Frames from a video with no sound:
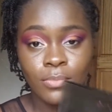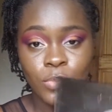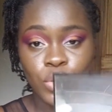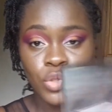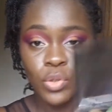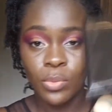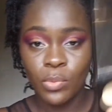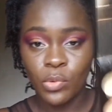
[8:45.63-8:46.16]

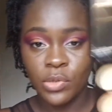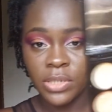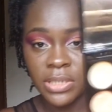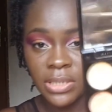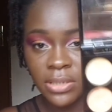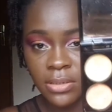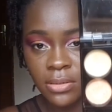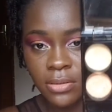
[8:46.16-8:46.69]

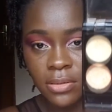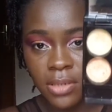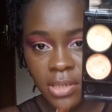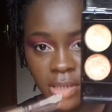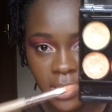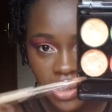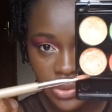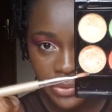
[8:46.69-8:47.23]
someone.
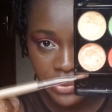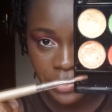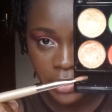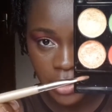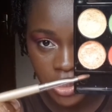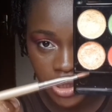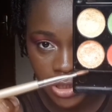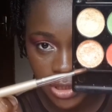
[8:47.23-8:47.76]
I'll use
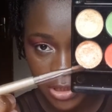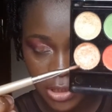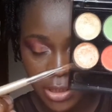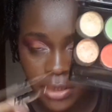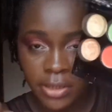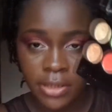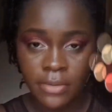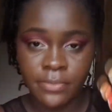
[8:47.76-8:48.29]
this shade
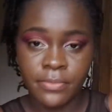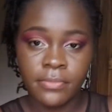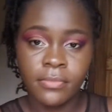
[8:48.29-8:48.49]
here.